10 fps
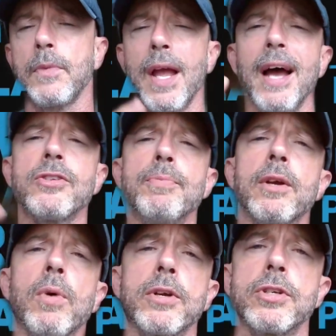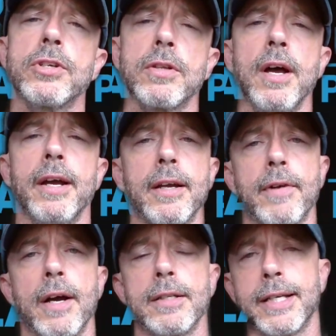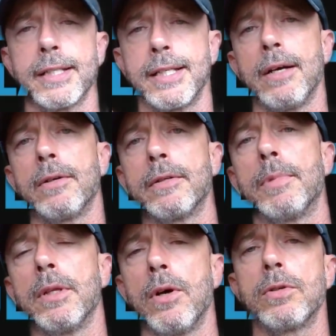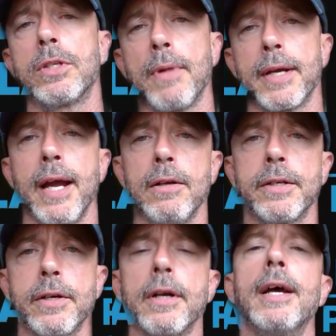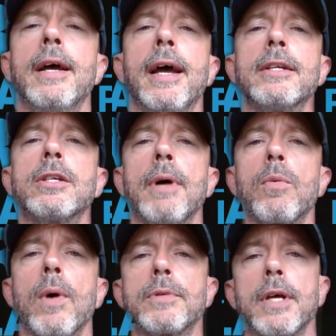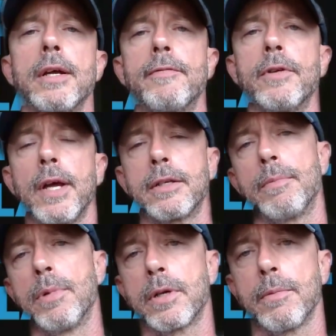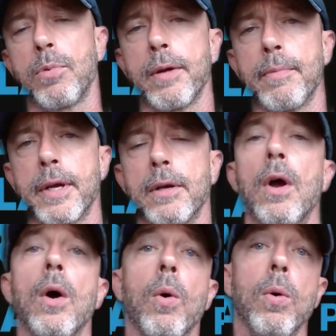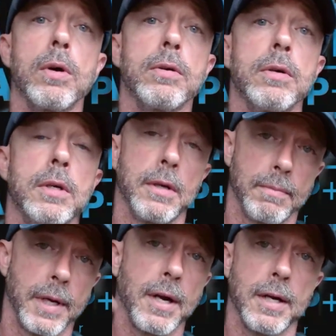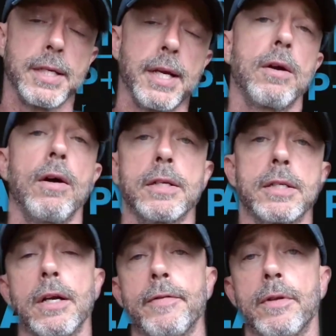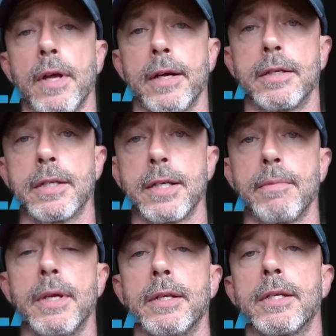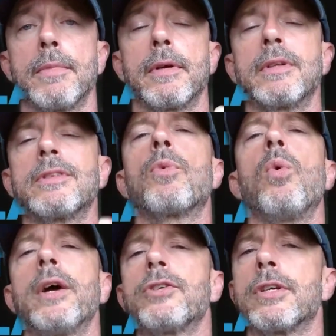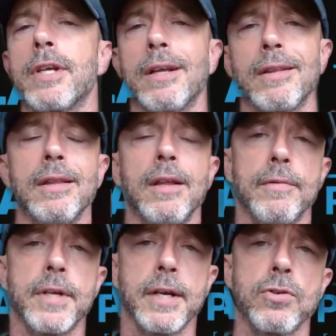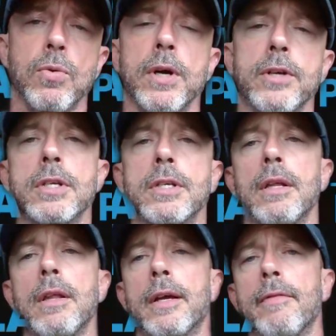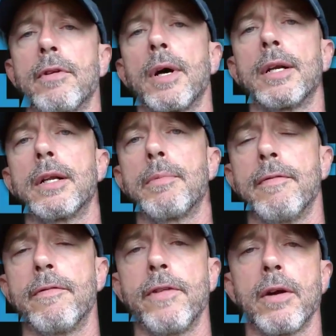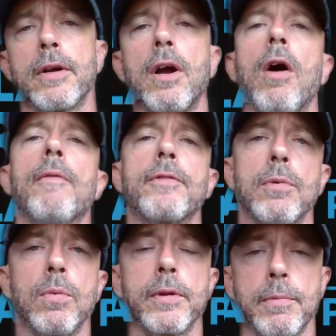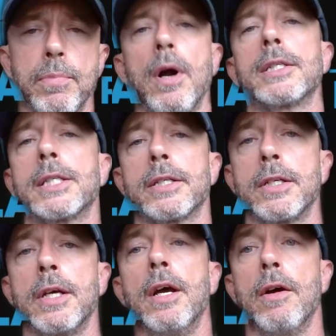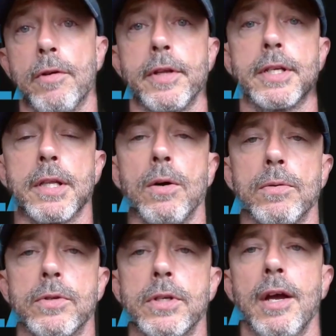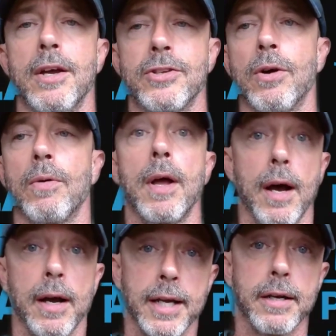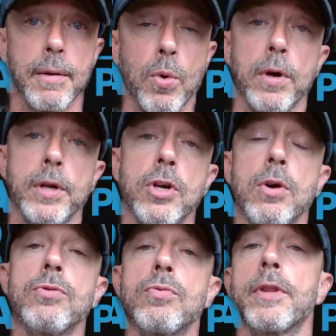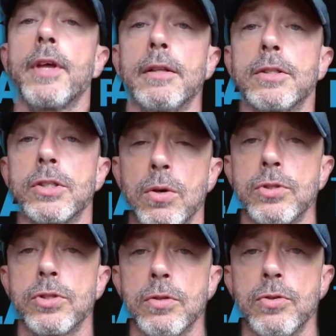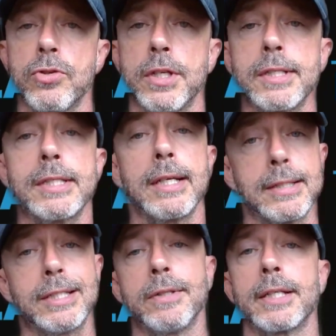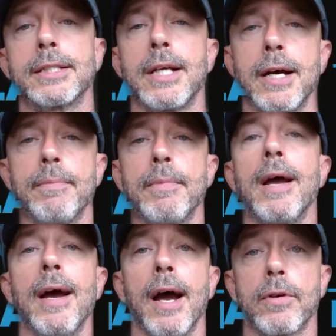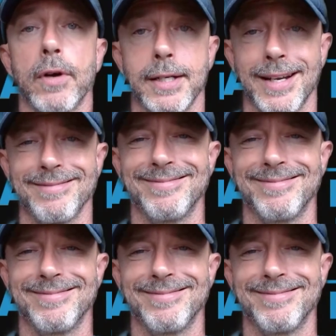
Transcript: Ask me any questions you like. I've got links down below to my calendar and to my website if you'd like to book an appointment, or my contact card is there if you'd like to send me some questions. I love to answer questions. I like everybody to be very comfortable with the process for these loans. So again, I'm Cory Jones with Atlas Loan Solutions. Until next time, have a great day.